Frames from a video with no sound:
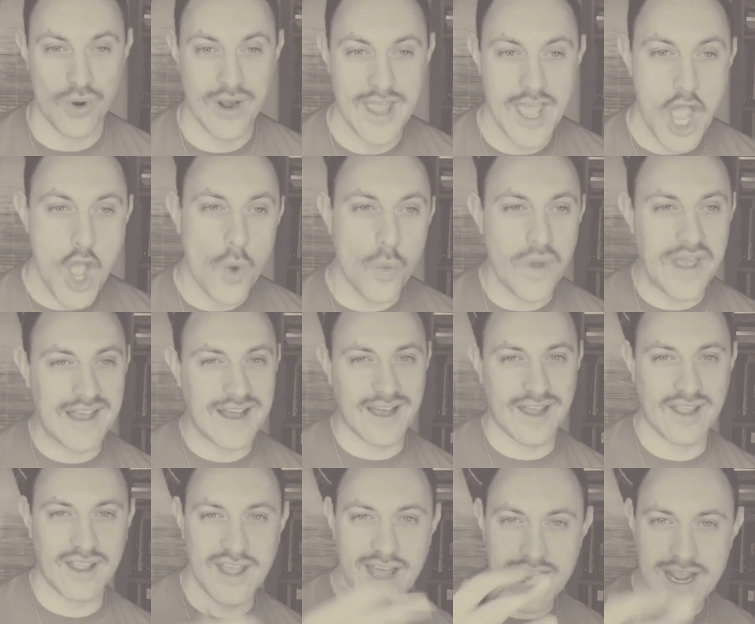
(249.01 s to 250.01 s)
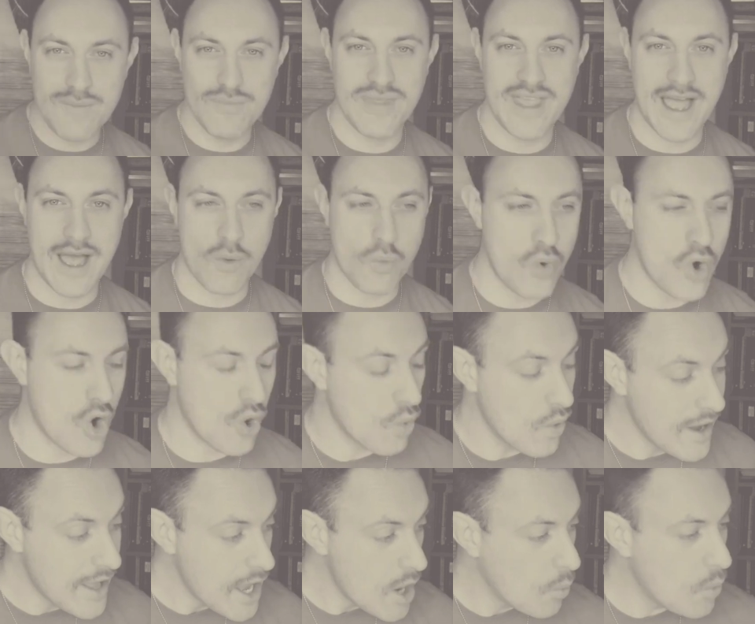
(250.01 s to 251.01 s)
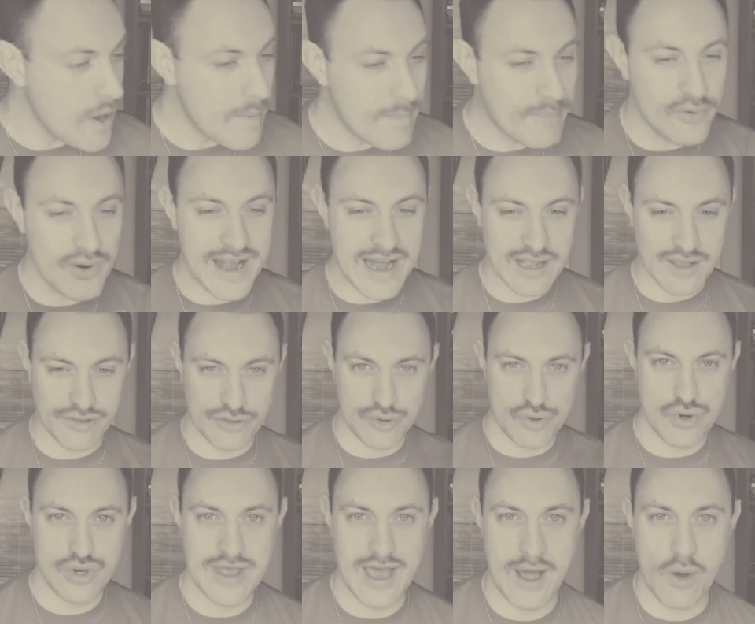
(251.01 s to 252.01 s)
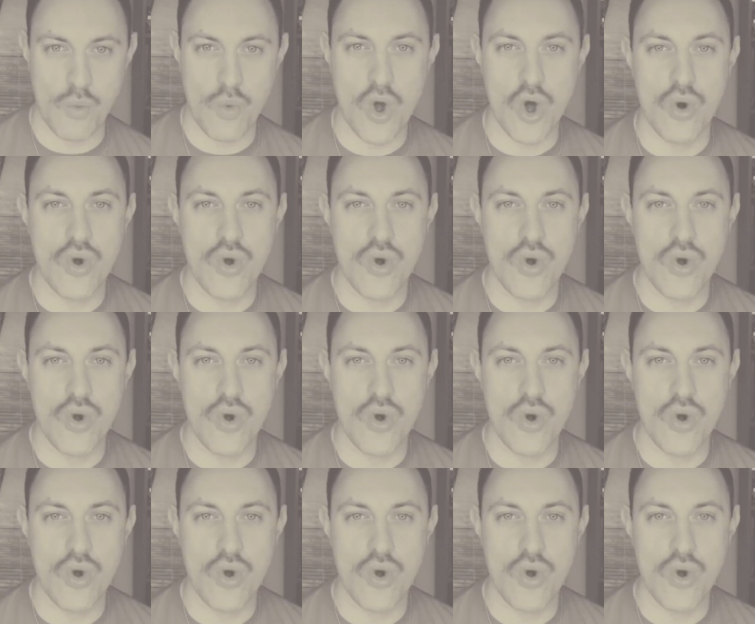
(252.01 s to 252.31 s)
We climb that wall. We break through that wall.